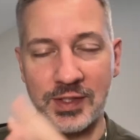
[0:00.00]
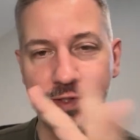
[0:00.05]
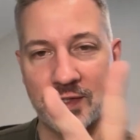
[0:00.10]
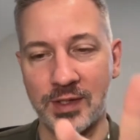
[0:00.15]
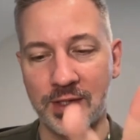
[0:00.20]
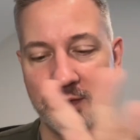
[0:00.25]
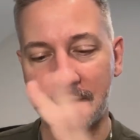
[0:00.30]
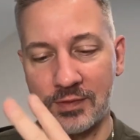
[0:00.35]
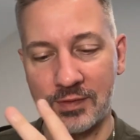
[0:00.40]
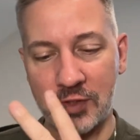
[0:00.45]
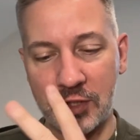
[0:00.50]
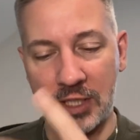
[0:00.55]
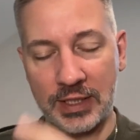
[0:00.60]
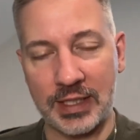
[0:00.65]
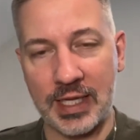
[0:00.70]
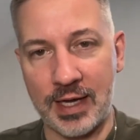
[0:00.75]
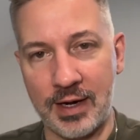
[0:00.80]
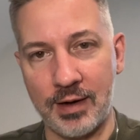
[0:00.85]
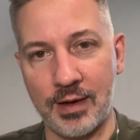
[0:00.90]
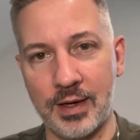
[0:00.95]
So check
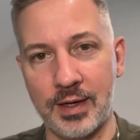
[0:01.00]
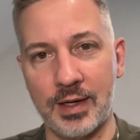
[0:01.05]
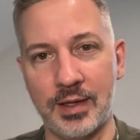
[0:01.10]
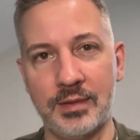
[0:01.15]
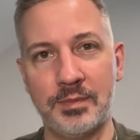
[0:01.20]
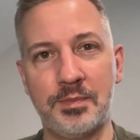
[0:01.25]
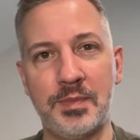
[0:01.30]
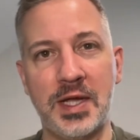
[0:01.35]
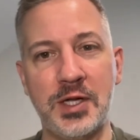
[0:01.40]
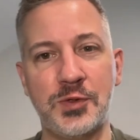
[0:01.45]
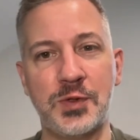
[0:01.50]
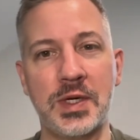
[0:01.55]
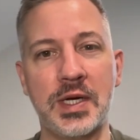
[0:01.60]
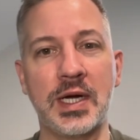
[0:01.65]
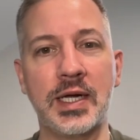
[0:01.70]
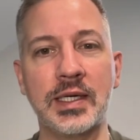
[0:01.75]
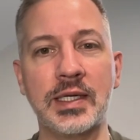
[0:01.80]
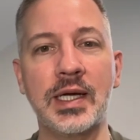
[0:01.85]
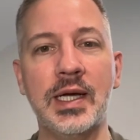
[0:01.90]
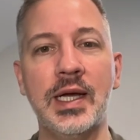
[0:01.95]
that out on
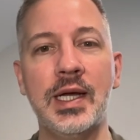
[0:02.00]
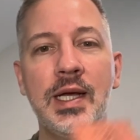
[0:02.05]
Patreon.